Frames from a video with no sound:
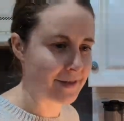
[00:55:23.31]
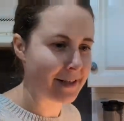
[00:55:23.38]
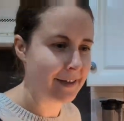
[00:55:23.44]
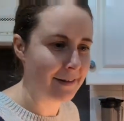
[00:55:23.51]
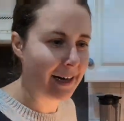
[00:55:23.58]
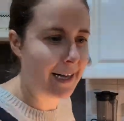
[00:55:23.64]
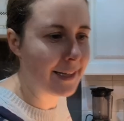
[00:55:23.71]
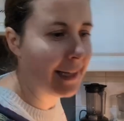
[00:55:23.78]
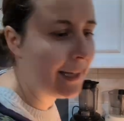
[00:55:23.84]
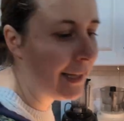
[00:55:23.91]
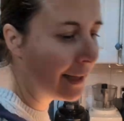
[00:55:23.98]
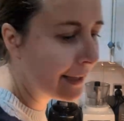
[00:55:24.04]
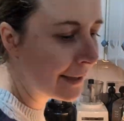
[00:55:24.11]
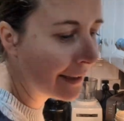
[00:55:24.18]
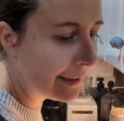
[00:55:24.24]
So like
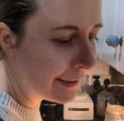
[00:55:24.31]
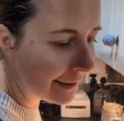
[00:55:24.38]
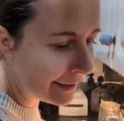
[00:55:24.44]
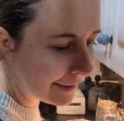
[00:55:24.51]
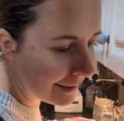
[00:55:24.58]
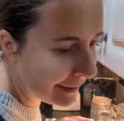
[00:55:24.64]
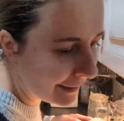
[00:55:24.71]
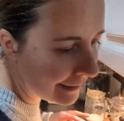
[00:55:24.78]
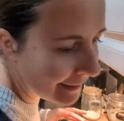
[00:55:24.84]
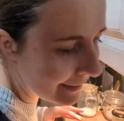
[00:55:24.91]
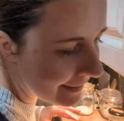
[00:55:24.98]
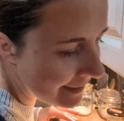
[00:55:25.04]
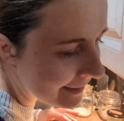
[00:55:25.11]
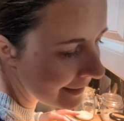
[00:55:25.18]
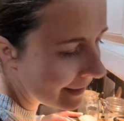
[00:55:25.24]
here,
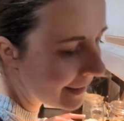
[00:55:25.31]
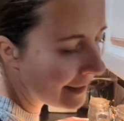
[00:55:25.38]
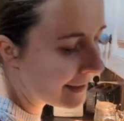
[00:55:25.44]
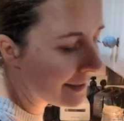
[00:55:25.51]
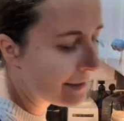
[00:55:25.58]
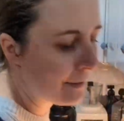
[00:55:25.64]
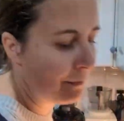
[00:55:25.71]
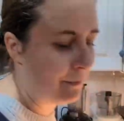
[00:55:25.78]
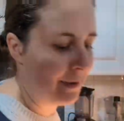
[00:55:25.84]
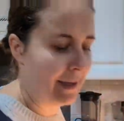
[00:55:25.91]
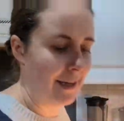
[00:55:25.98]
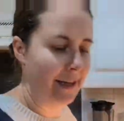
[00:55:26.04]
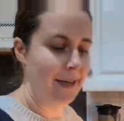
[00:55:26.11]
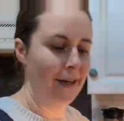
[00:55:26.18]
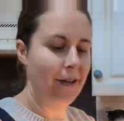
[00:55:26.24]
this is
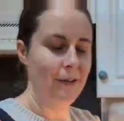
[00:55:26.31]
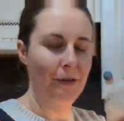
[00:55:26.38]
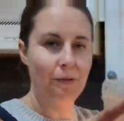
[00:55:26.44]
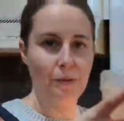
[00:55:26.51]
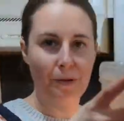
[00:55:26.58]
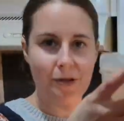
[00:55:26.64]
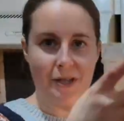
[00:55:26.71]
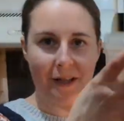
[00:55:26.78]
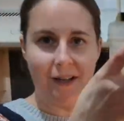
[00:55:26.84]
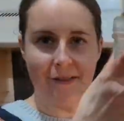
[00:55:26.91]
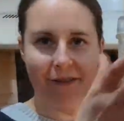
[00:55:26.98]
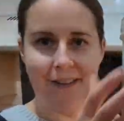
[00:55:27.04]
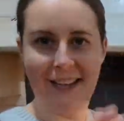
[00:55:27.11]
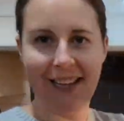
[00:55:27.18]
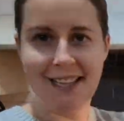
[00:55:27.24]
my water
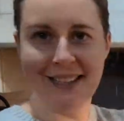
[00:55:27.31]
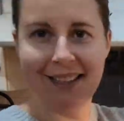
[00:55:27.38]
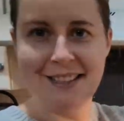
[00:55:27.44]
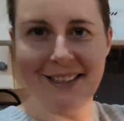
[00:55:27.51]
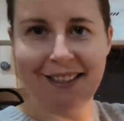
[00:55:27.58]
kefir.